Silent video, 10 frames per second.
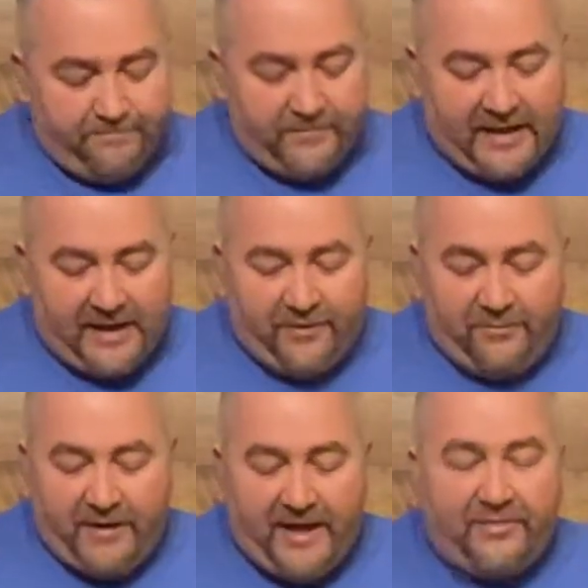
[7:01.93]
I do
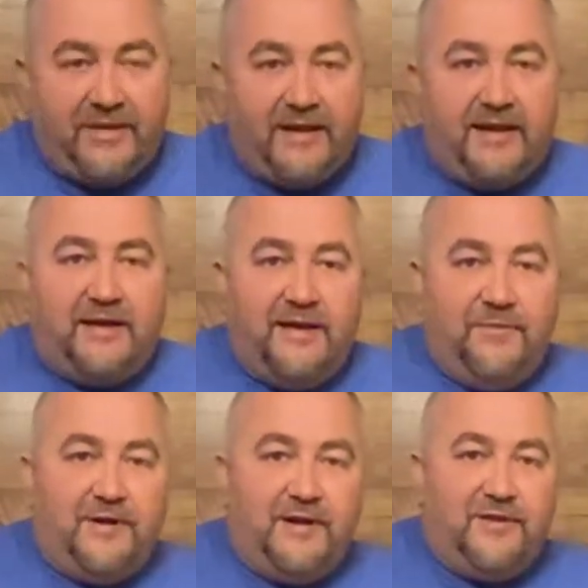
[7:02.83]
not think it
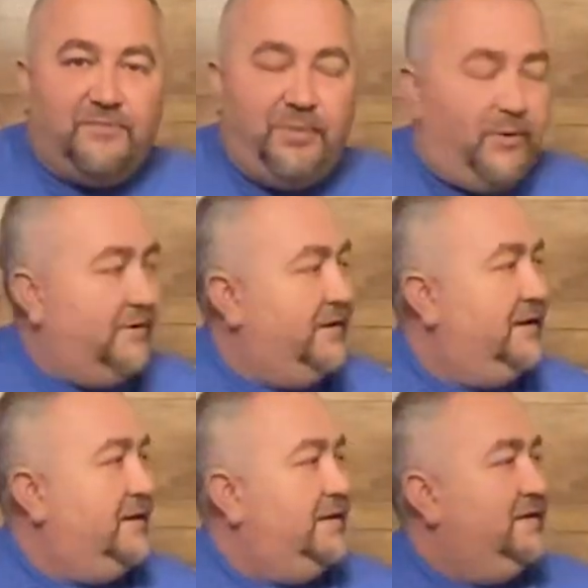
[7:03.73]
would disappoint.
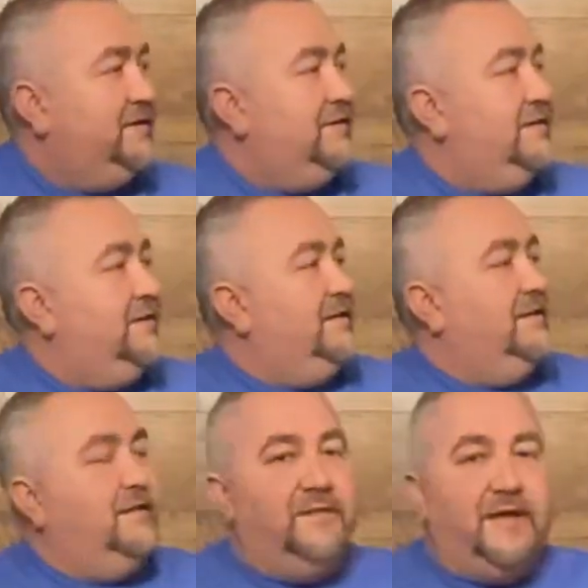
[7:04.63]

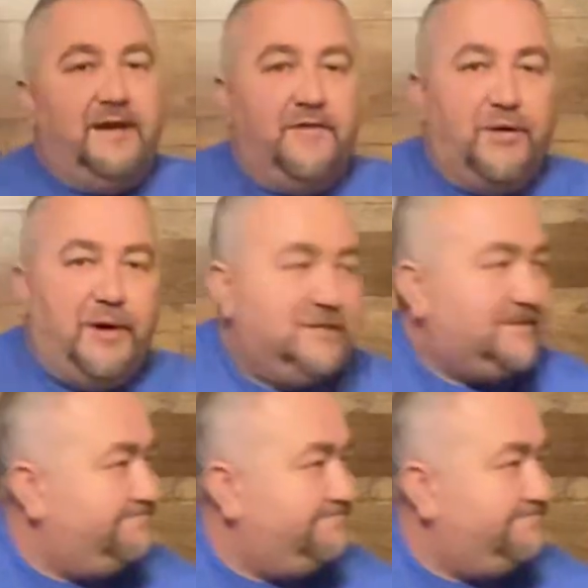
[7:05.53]
Thank you very much.